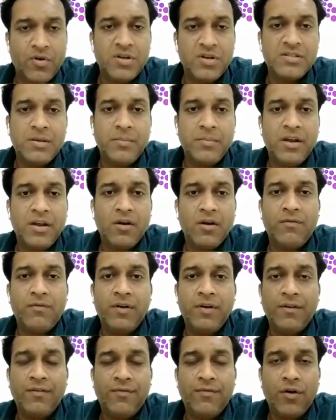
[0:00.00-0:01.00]
What is the meaning
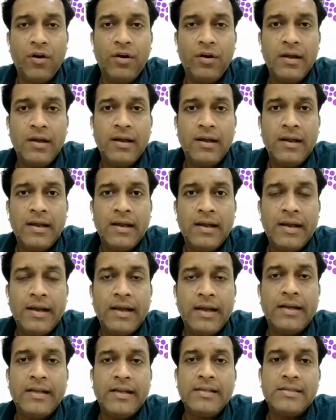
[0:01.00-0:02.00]
of default?
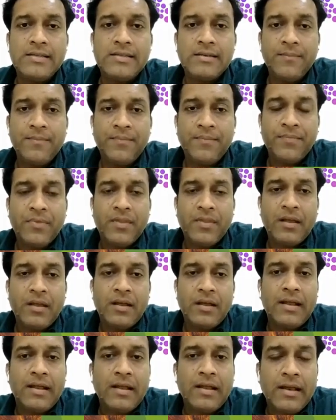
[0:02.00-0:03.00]
It is
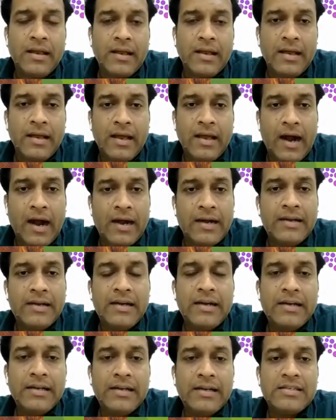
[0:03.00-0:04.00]

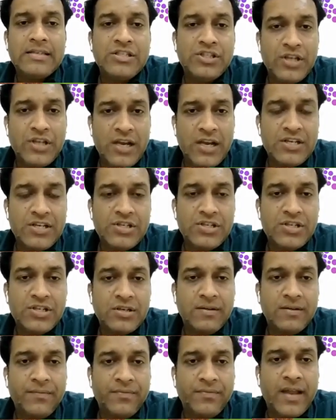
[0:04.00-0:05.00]
until it is changed,
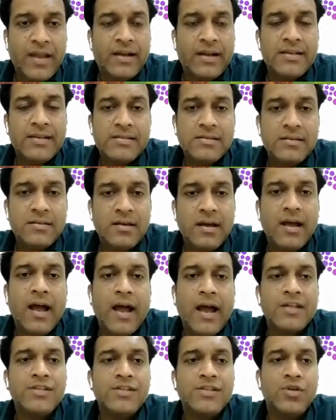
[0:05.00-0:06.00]
that is
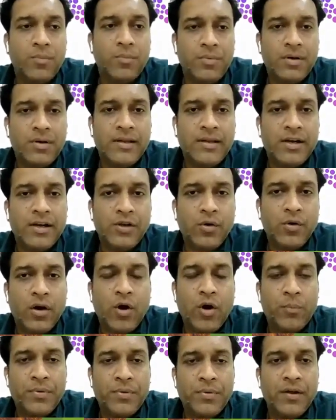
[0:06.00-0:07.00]
assumed that you
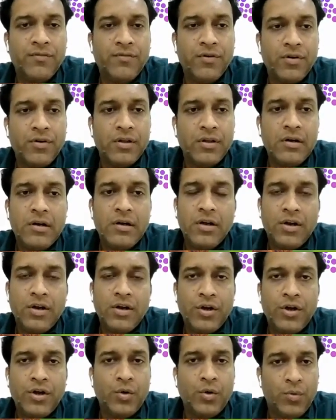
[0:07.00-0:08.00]
are opting for the
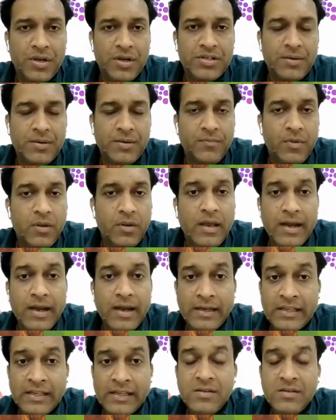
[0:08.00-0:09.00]
new regime.
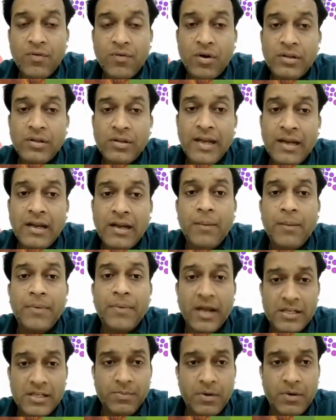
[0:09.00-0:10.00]
This is for the
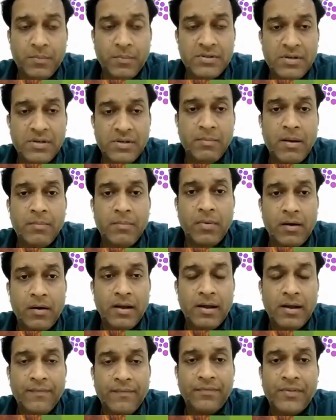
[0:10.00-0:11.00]
income tax purpose.
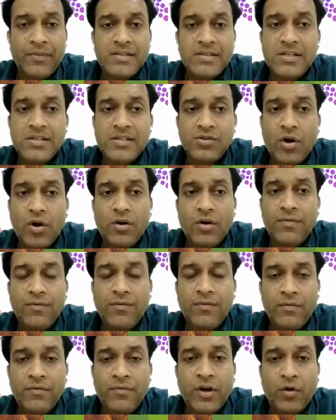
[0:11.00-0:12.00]
Remember, this is
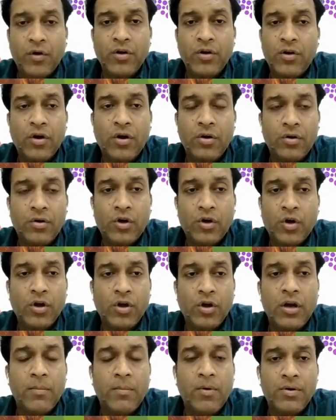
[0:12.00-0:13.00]
not, we are talking not
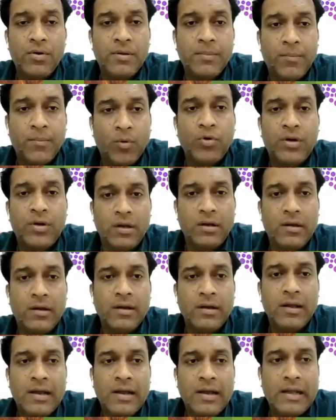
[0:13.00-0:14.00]
talking about the portal.
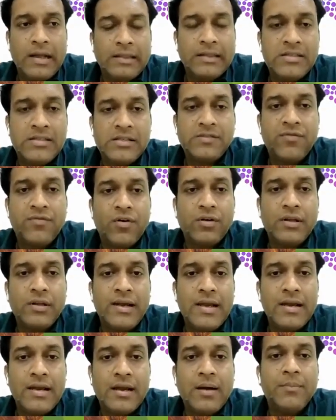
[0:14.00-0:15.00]
This is for
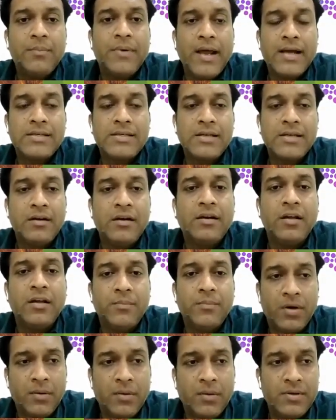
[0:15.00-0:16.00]
the income tax
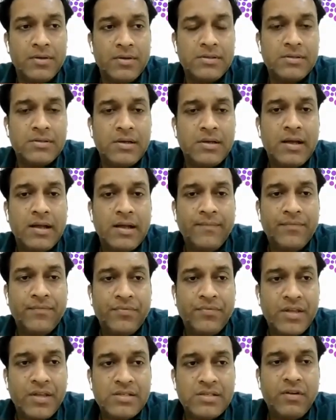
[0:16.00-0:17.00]
return purpose.
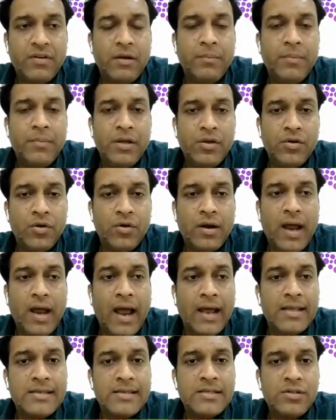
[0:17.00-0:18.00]
This will be your
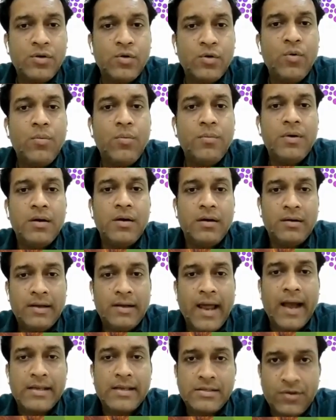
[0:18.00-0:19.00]
assumed
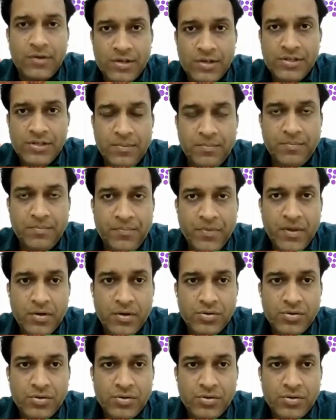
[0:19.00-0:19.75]
tax regime.